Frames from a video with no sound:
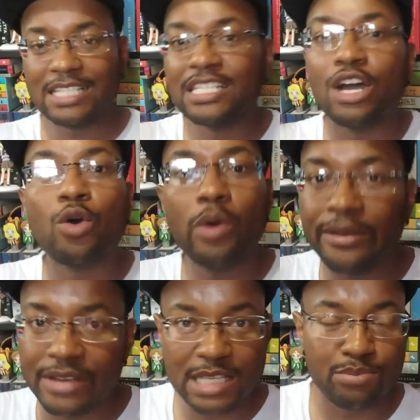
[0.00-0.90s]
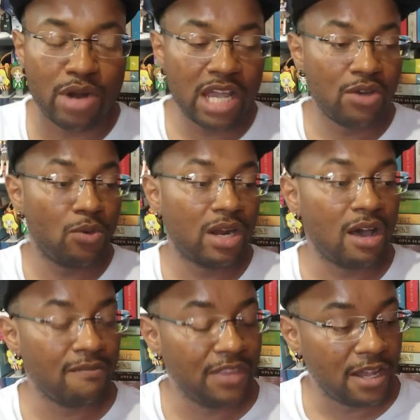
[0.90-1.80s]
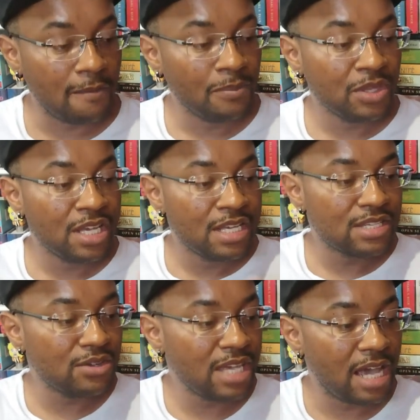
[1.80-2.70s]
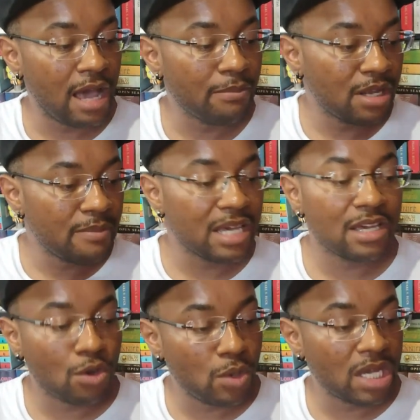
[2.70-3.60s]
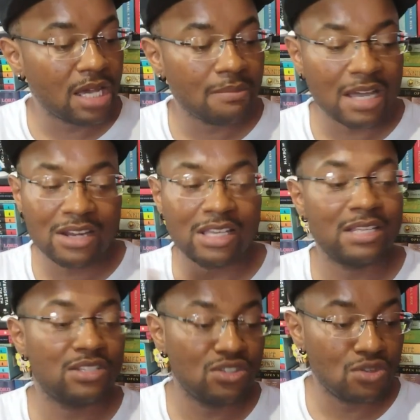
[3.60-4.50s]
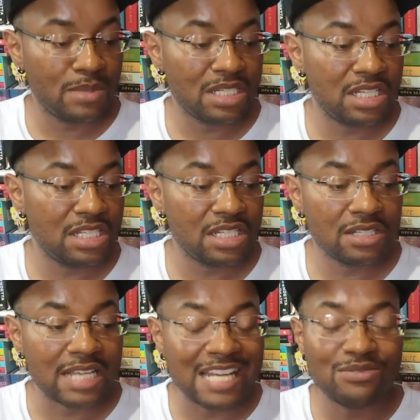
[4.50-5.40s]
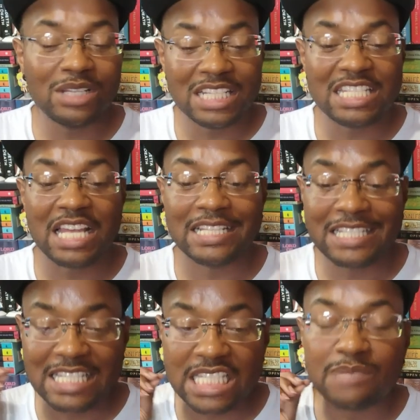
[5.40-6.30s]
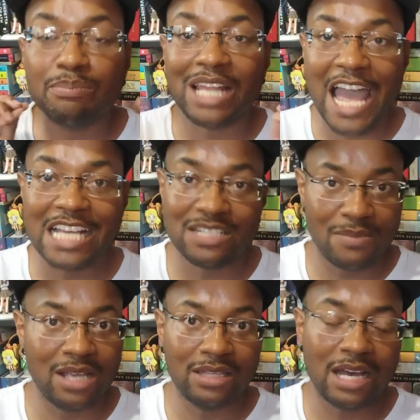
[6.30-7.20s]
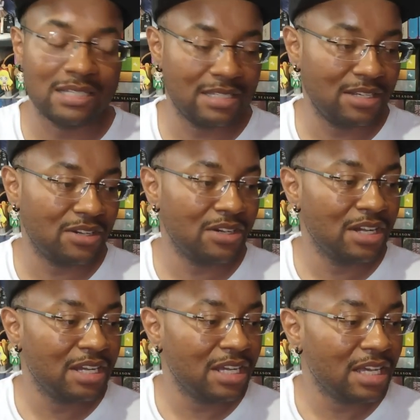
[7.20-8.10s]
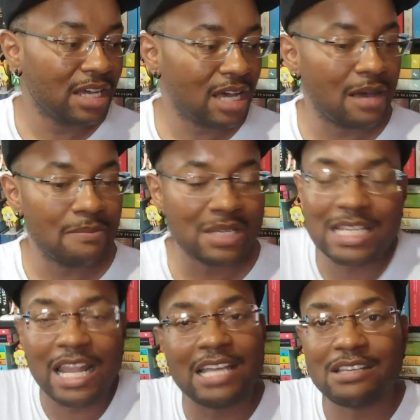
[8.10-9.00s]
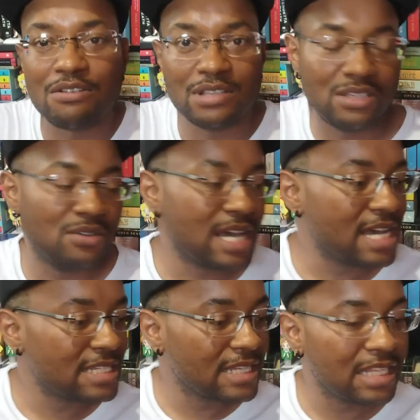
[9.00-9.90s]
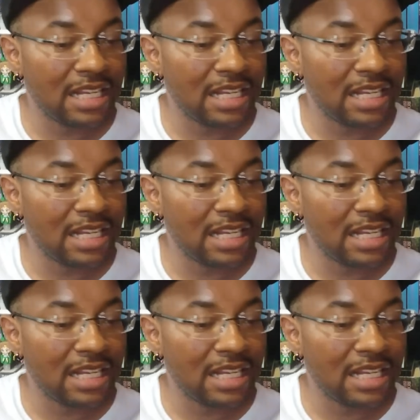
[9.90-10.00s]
That's the Aquarius brain going off there. So yeah, I'm gonna make it quick. I'm not gonna get into too much details. I'd really just like to splash my thoughts here because um, I like talking to you guys.